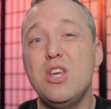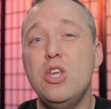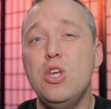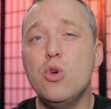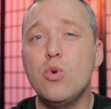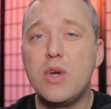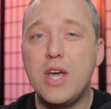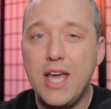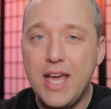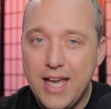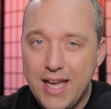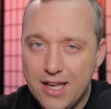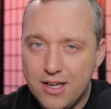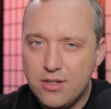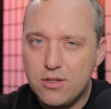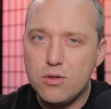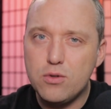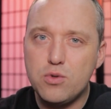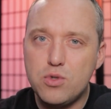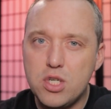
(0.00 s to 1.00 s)
You
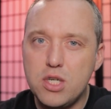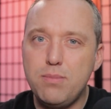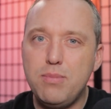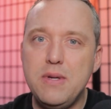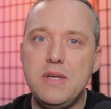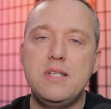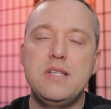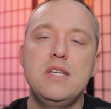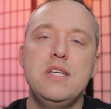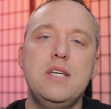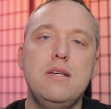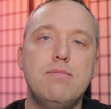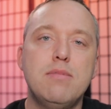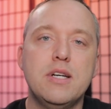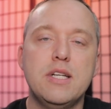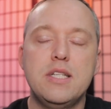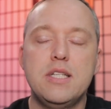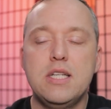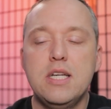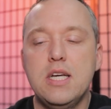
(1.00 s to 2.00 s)
can do GPT,
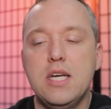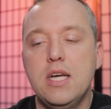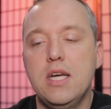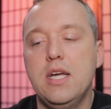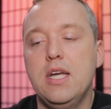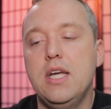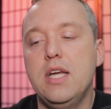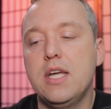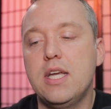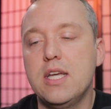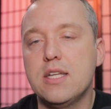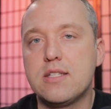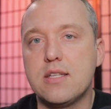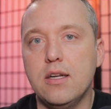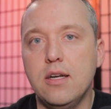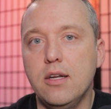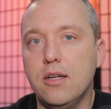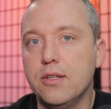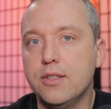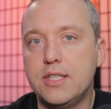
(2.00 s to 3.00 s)
but it gets a
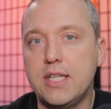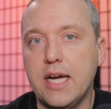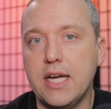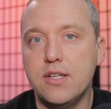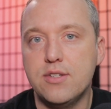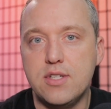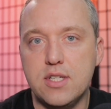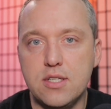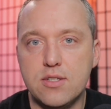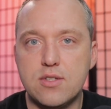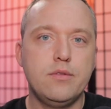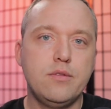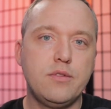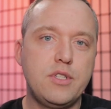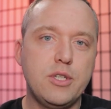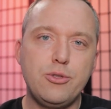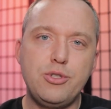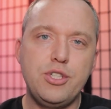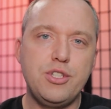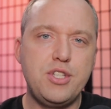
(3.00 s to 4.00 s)
little dicey.
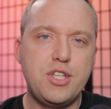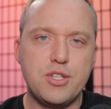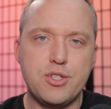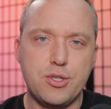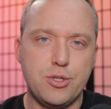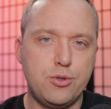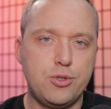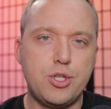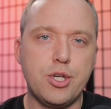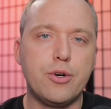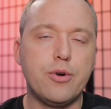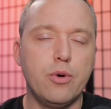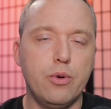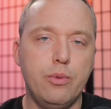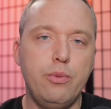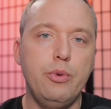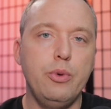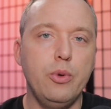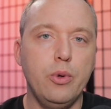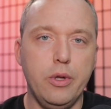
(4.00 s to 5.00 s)
So just as a general
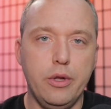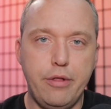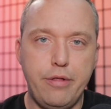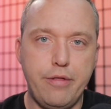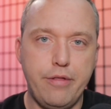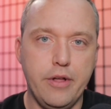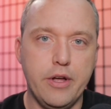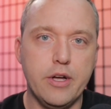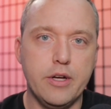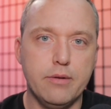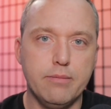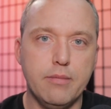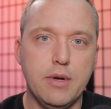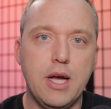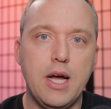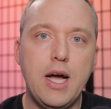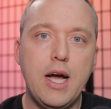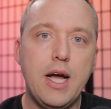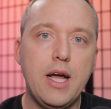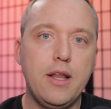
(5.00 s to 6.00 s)
rule of thumb,
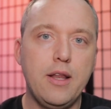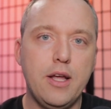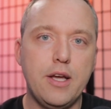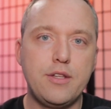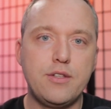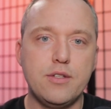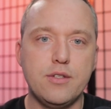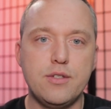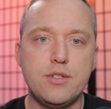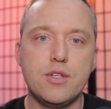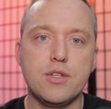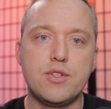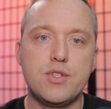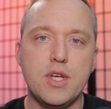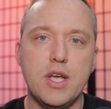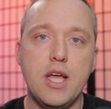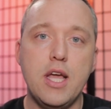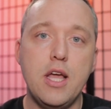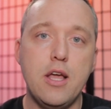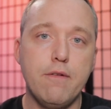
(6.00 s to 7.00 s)
I like to just
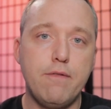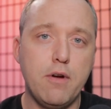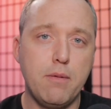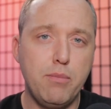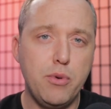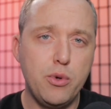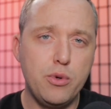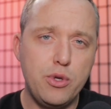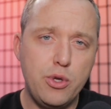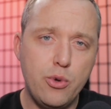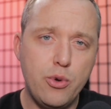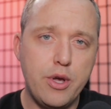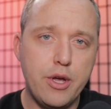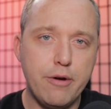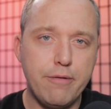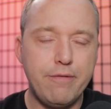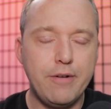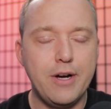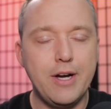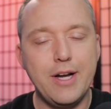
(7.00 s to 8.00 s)
say, hey, if I boot
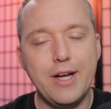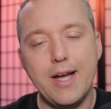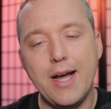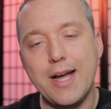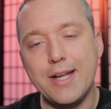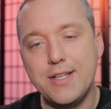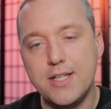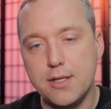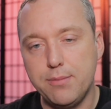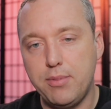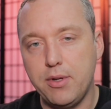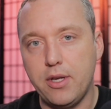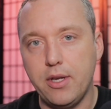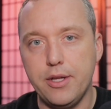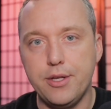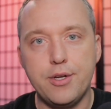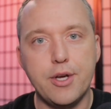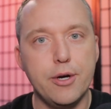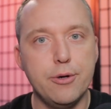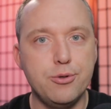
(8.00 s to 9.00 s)
UEFI, I
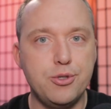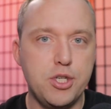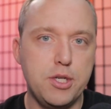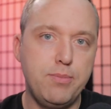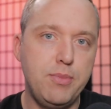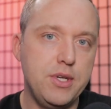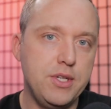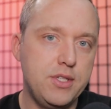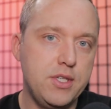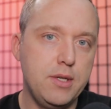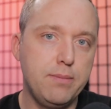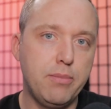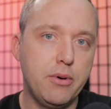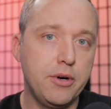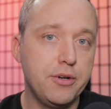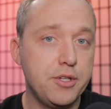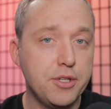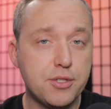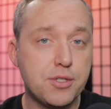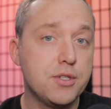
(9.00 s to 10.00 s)
typically go GPT
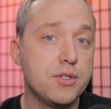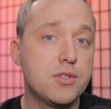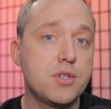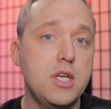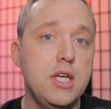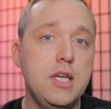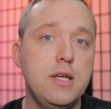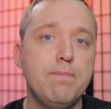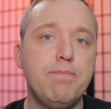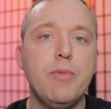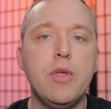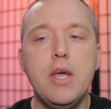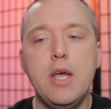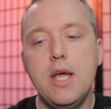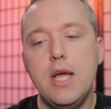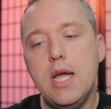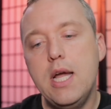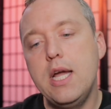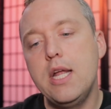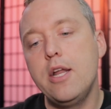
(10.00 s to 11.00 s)
partition scheme,
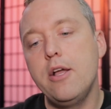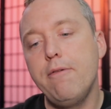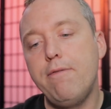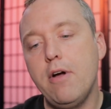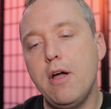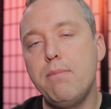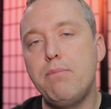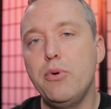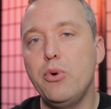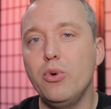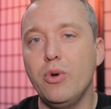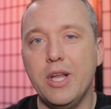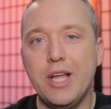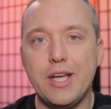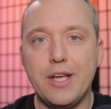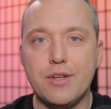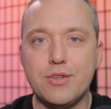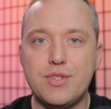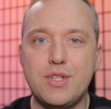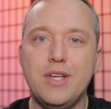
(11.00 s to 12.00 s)
and if I boot
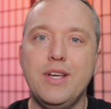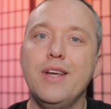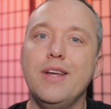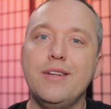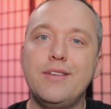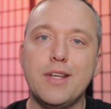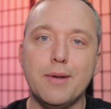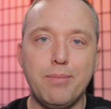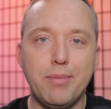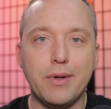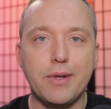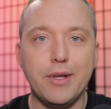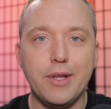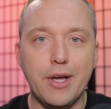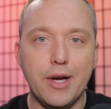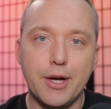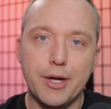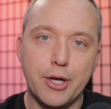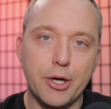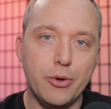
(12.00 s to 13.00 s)
legacy, typically
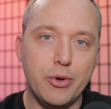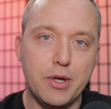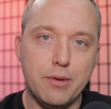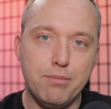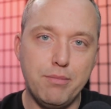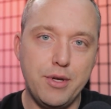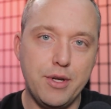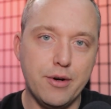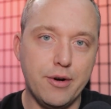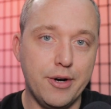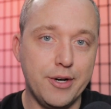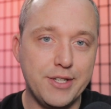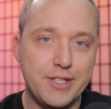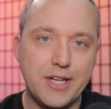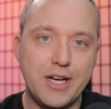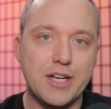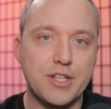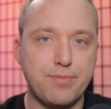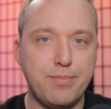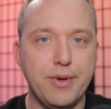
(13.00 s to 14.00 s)
I go MBR
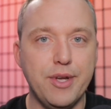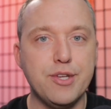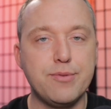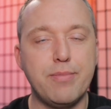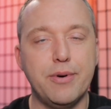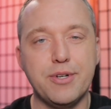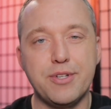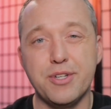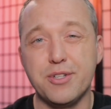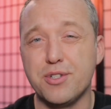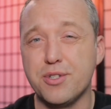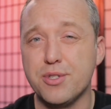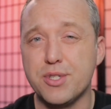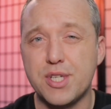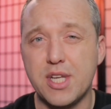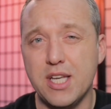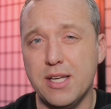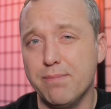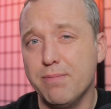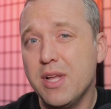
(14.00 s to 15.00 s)
DOS-based partition
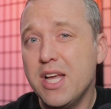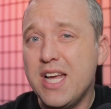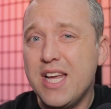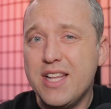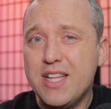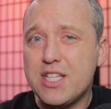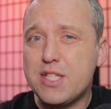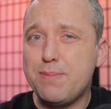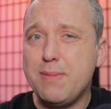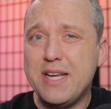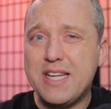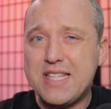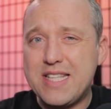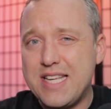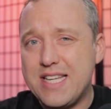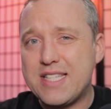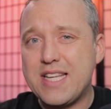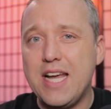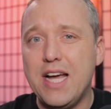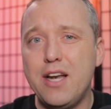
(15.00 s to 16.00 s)
scheme. This makes
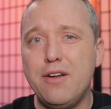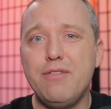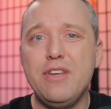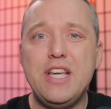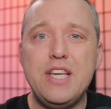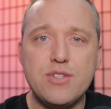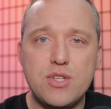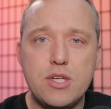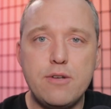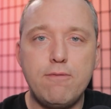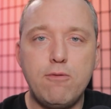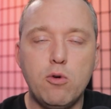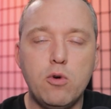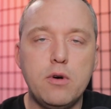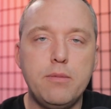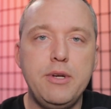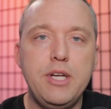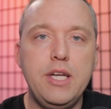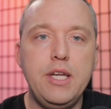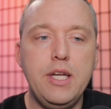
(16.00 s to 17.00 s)
things kind of easy
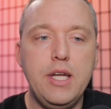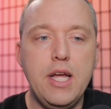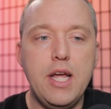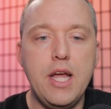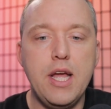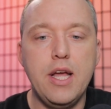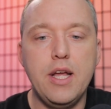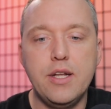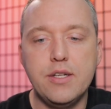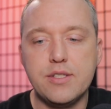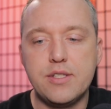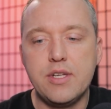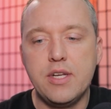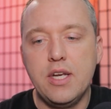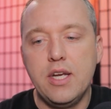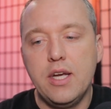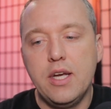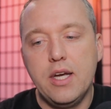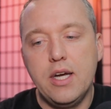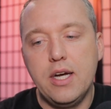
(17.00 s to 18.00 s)
for me, and
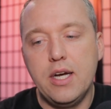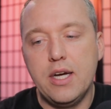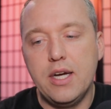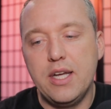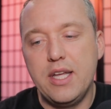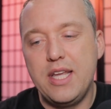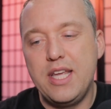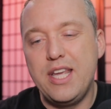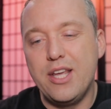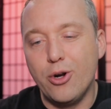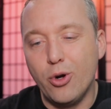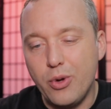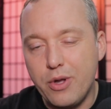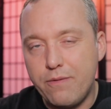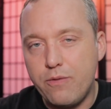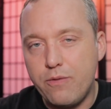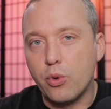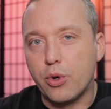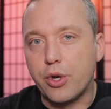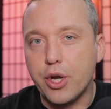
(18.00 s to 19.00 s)
uh, you know,
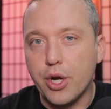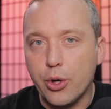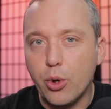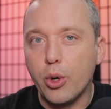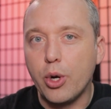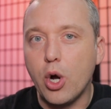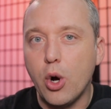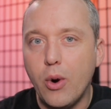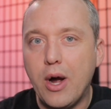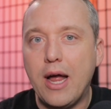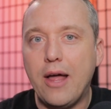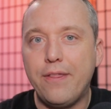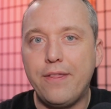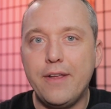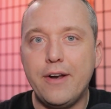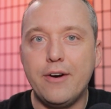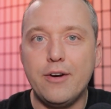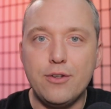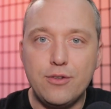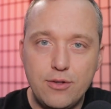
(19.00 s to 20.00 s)
you're going to go out
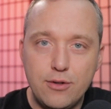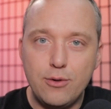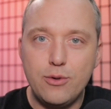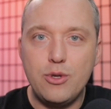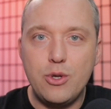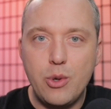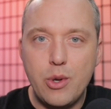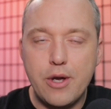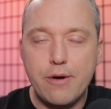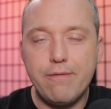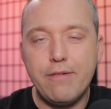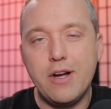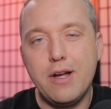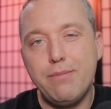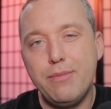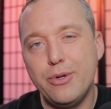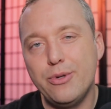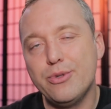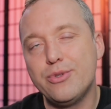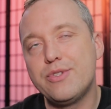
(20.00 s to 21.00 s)
there and do
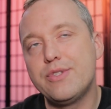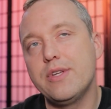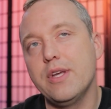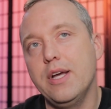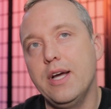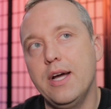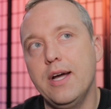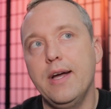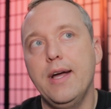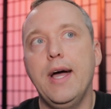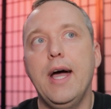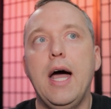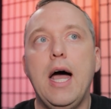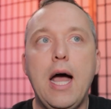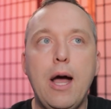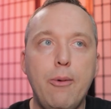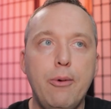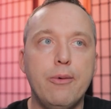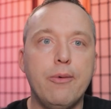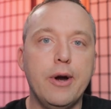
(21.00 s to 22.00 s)
UEFI boots, uh,
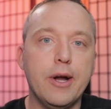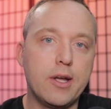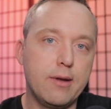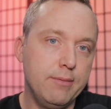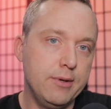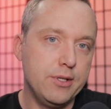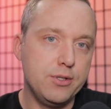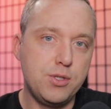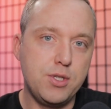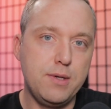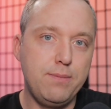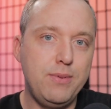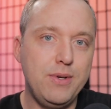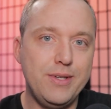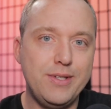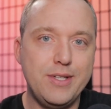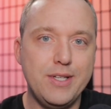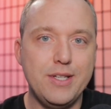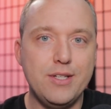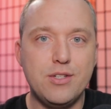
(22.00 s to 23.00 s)
I would recommend
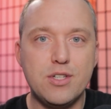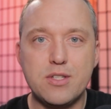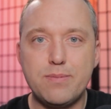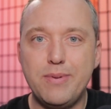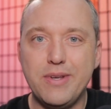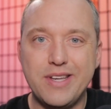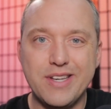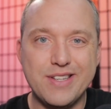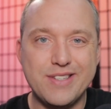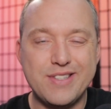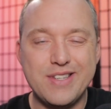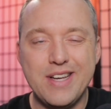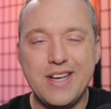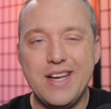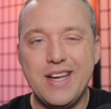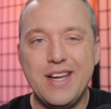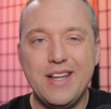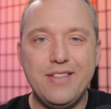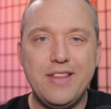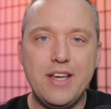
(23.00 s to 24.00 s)
GPT just because
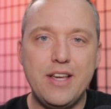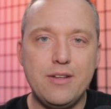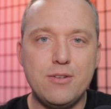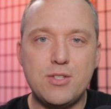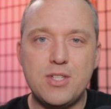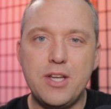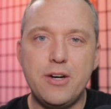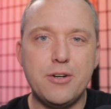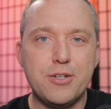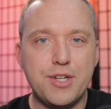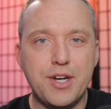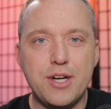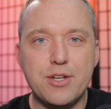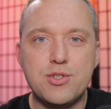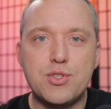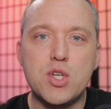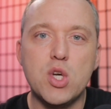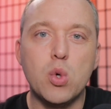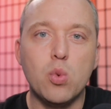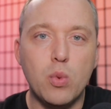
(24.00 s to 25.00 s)
they synergize
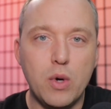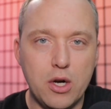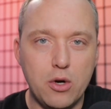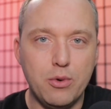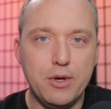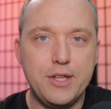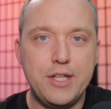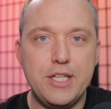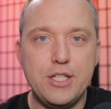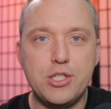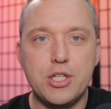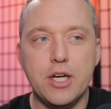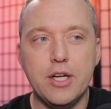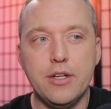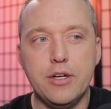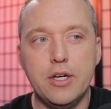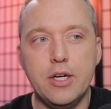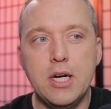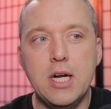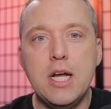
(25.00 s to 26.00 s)
so well with each
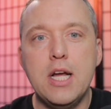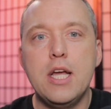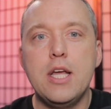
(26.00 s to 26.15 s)
other.